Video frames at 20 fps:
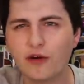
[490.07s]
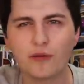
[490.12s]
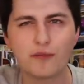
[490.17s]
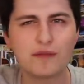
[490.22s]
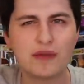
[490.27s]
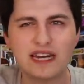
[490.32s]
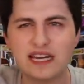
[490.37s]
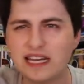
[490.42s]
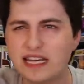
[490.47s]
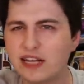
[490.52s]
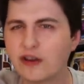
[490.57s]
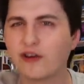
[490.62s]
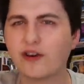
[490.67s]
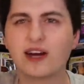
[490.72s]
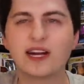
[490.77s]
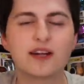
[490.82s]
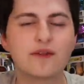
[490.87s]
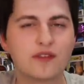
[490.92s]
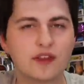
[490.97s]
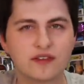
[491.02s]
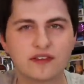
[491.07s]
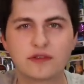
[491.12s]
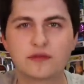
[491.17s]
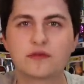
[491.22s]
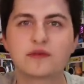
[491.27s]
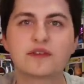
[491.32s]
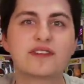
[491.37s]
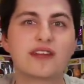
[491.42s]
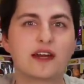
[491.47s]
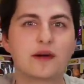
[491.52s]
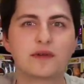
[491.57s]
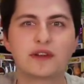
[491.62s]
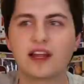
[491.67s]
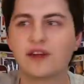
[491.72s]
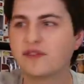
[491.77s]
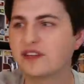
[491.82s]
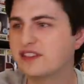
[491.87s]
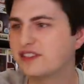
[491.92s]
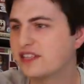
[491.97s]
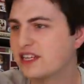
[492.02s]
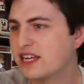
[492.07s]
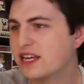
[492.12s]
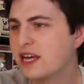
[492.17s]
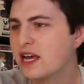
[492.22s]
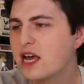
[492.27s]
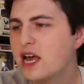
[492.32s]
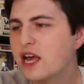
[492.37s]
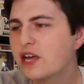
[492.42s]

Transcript: or Minnie or any of those other ones that I would love to see.